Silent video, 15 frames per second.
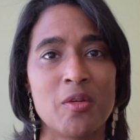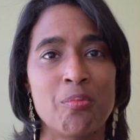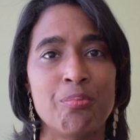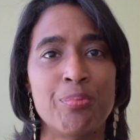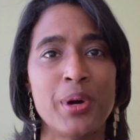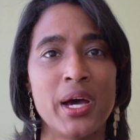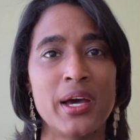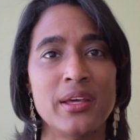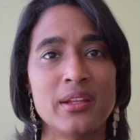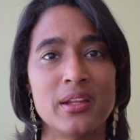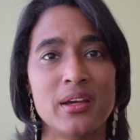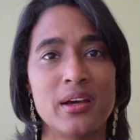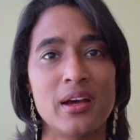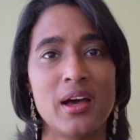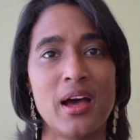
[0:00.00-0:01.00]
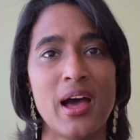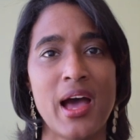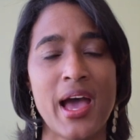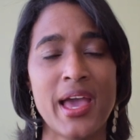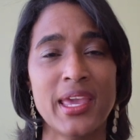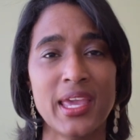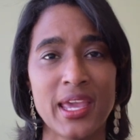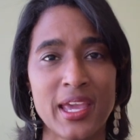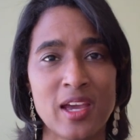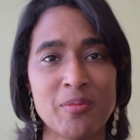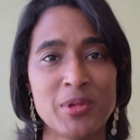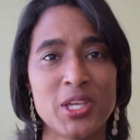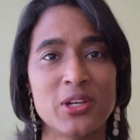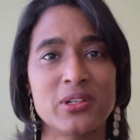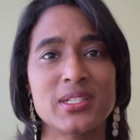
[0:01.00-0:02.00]
But I
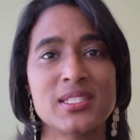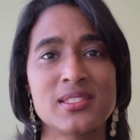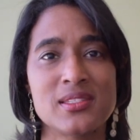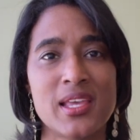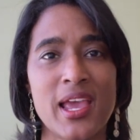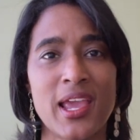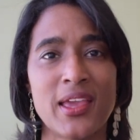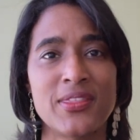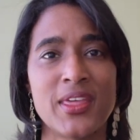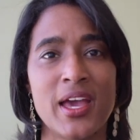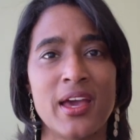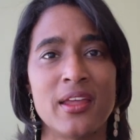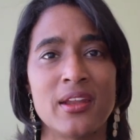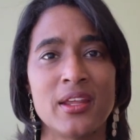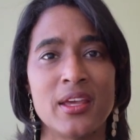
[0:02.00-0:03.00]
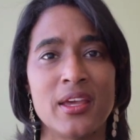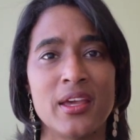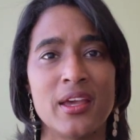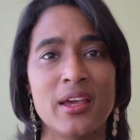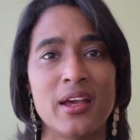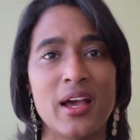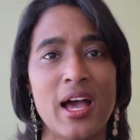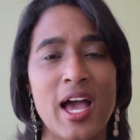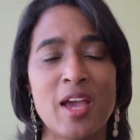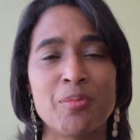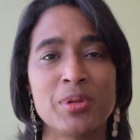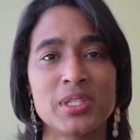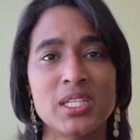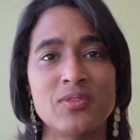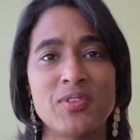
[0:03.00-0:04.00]
am here to say that I
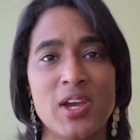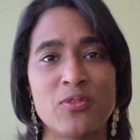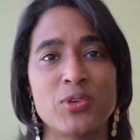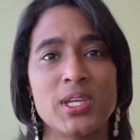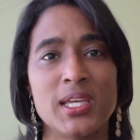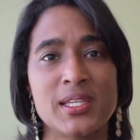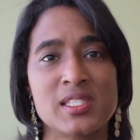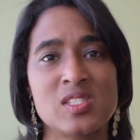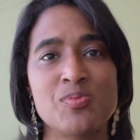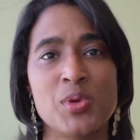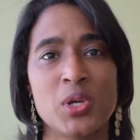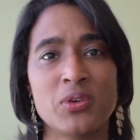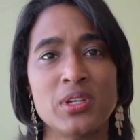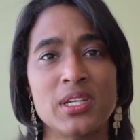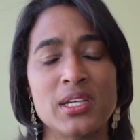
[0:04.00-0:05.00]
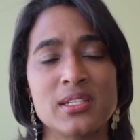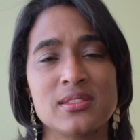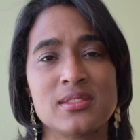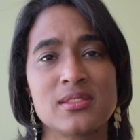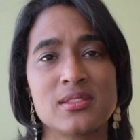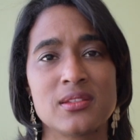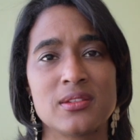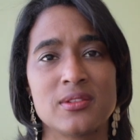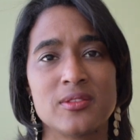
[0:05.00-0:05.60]
believe every experience